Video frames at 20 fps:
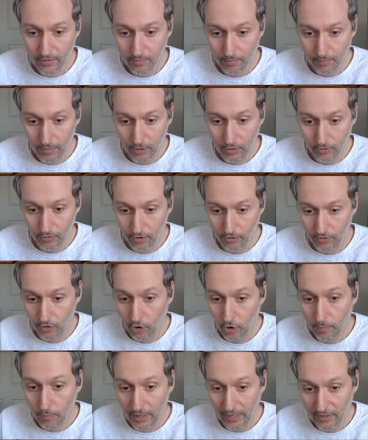Because there's
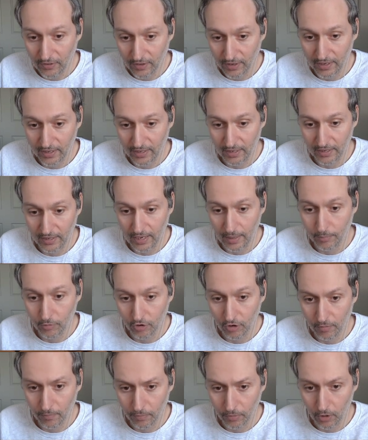no piece that it can
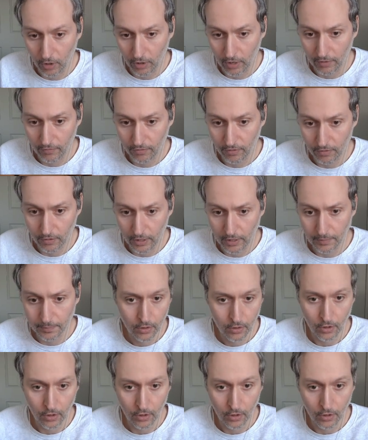capture on f3.